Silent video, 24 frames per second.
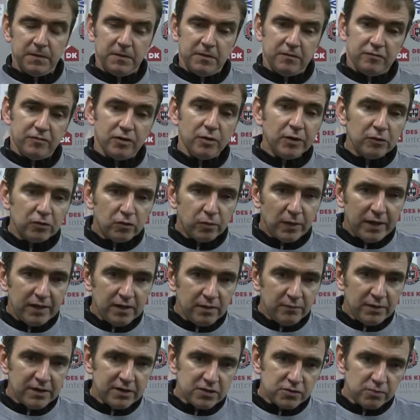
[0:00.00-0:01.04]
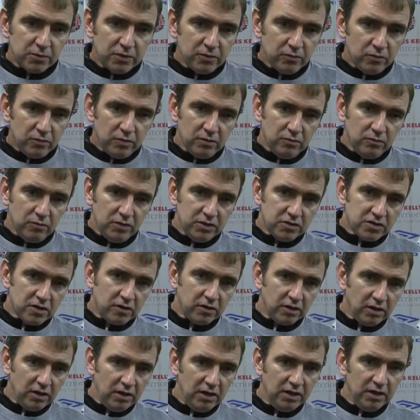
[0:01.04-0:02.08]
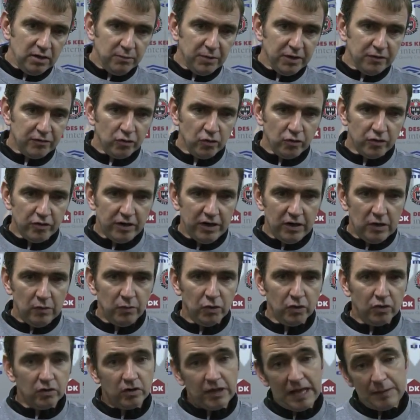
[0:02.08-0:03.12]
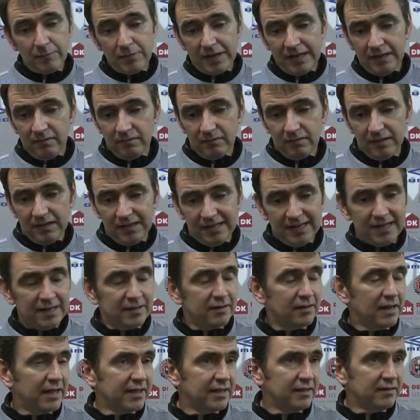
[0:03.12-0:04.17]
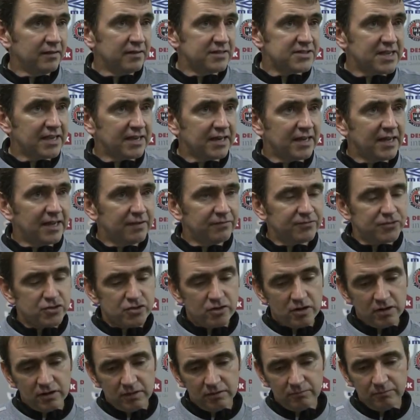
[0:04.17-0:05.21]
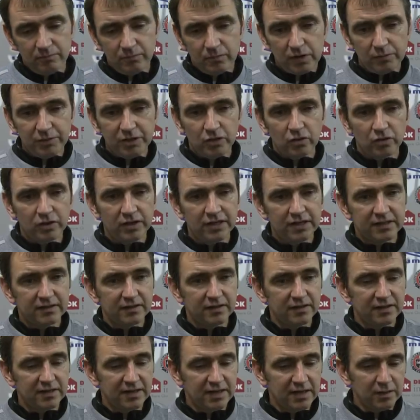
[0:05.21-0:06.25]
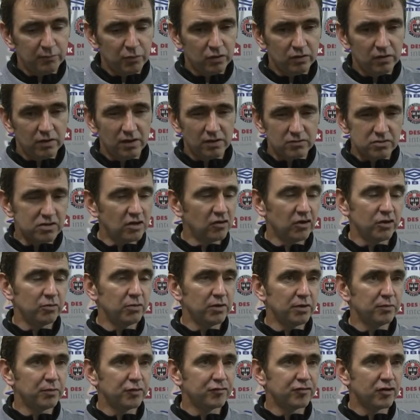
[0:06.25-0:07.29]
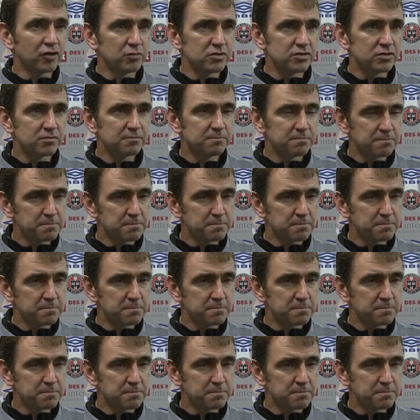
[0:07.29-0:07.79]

for about 20 minutes we sort of got a little bit of a run around, but came in again late in the second half strong and probably could have nicked it in the end, but I was delighted with the performance.